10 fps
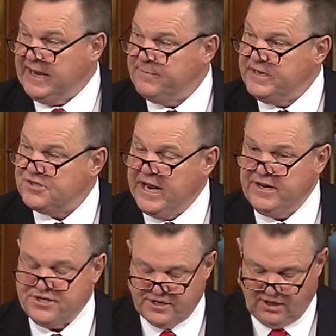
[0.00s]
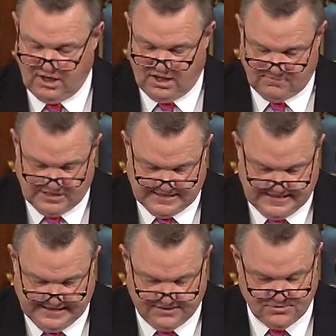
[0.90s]
be stationed along
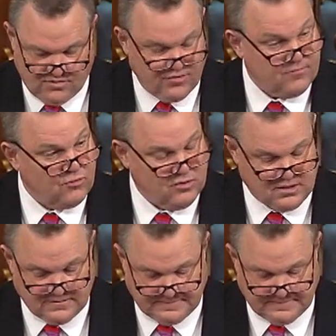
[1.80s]
Montana's northern border.